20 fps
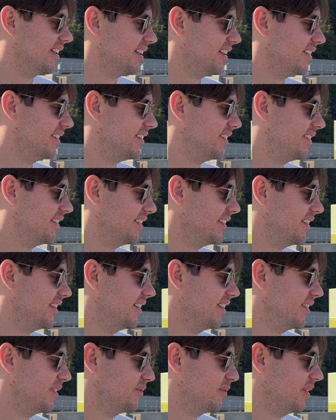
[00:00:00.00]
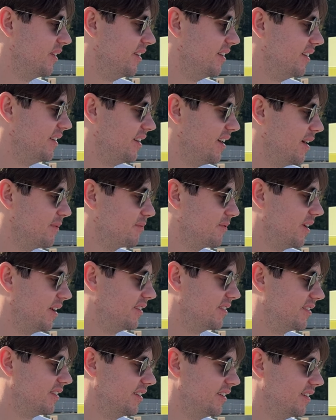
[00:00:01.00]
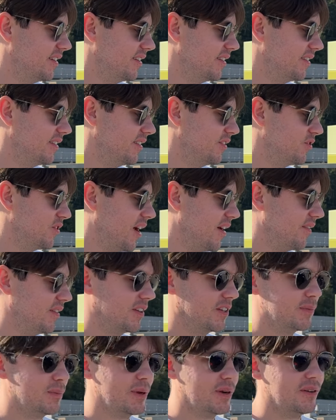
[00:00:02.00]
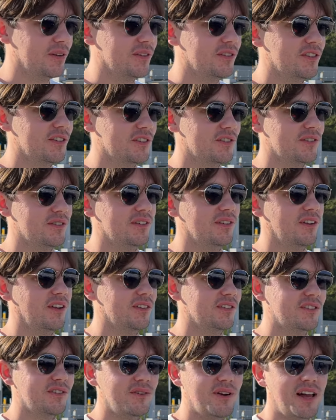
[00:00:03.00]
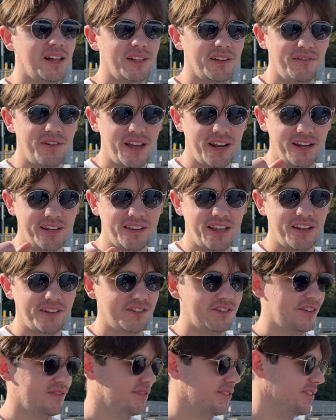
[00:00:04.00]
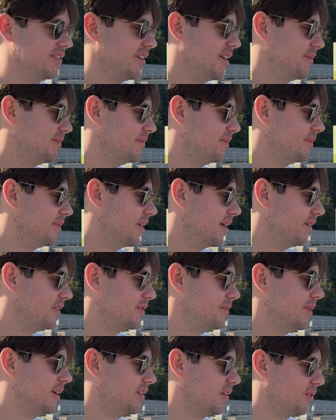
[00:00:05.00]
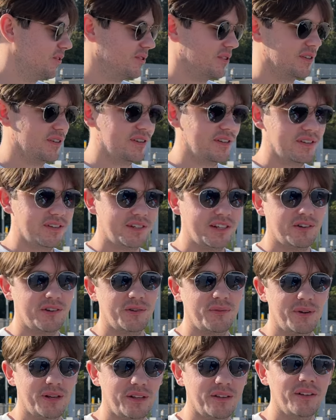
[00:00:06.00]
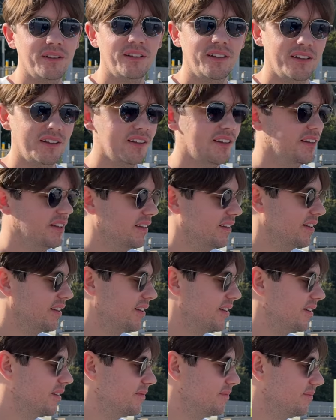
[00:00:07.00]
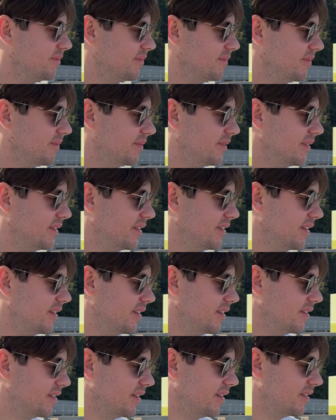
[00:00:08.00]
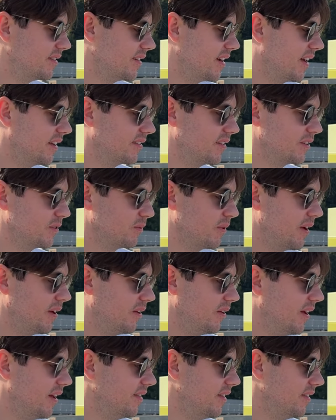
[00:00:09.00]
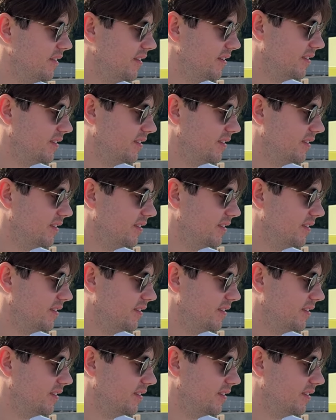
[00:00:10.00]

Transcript: and really upgrades the, the driving experience, just also elevating that shifter up uh, to be closer to the steering wheel uh, is, is nice as well. And then the